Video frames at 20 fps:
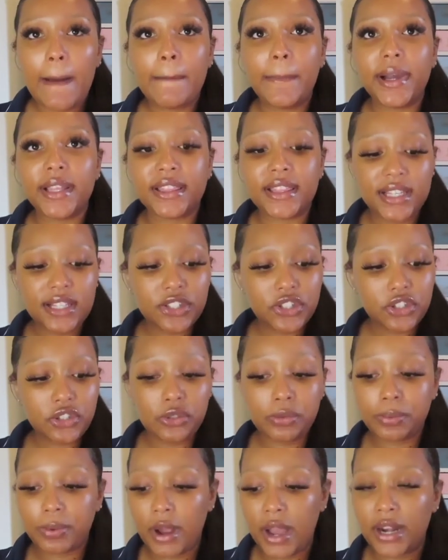But these
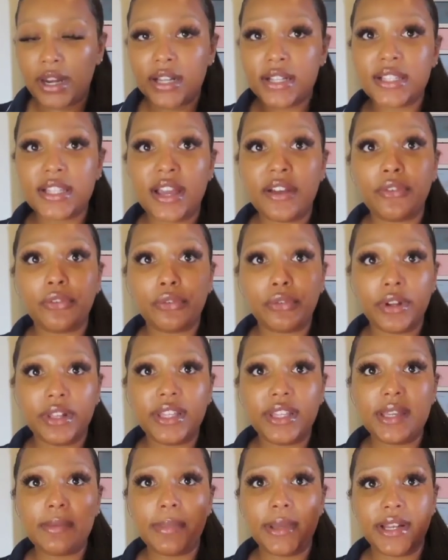two products have
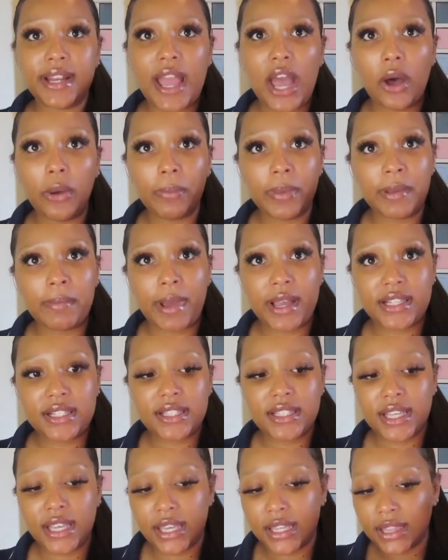really been helping my
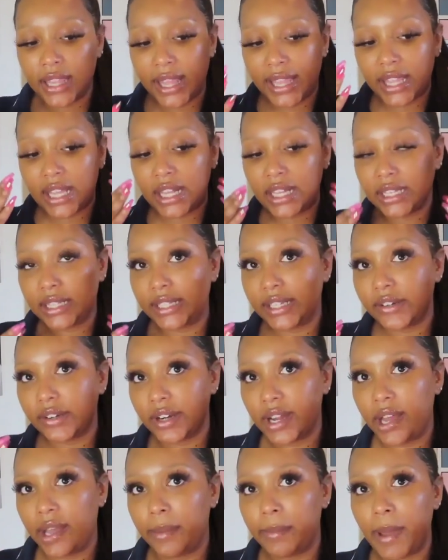skin like
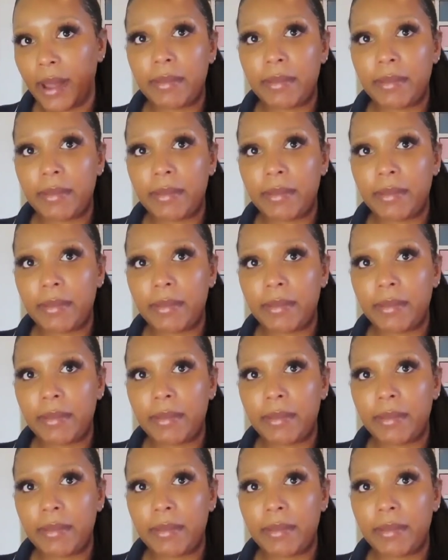clear up.